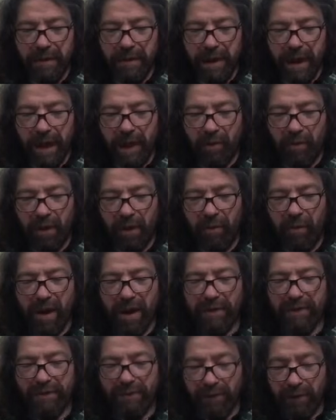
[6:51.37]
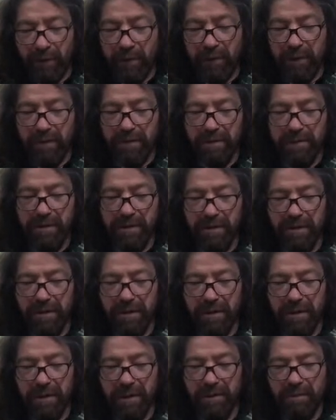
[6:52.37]
I went away full,
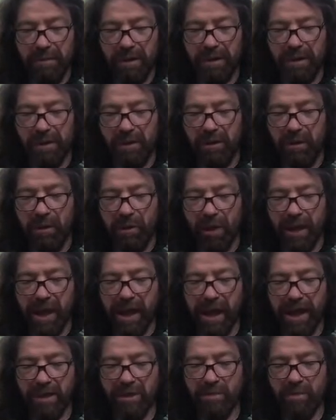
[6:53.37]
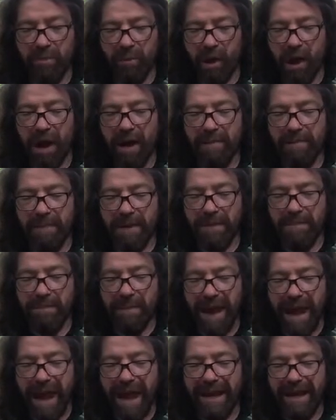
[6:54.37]
but the Lord has brought me
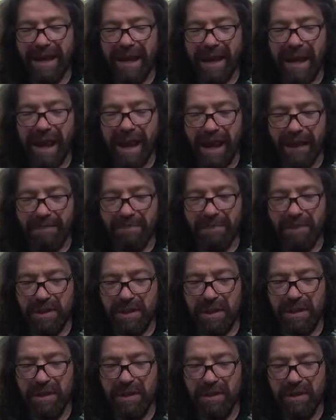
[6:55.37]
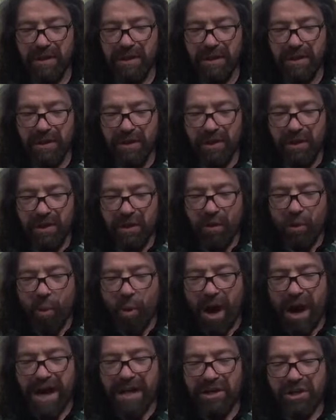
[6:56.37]
back empty.
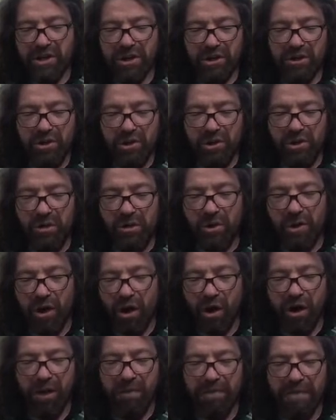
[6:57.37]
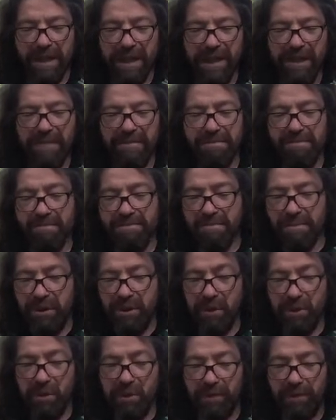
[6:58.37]
Why should you call me
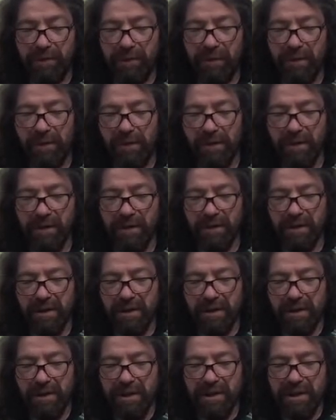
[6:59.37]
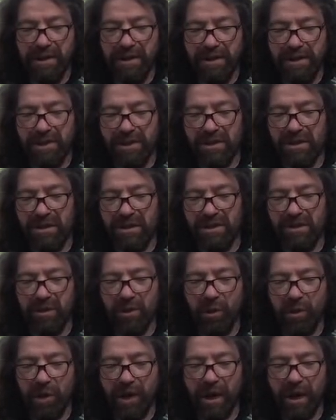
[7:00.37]
beautiful, since the Lord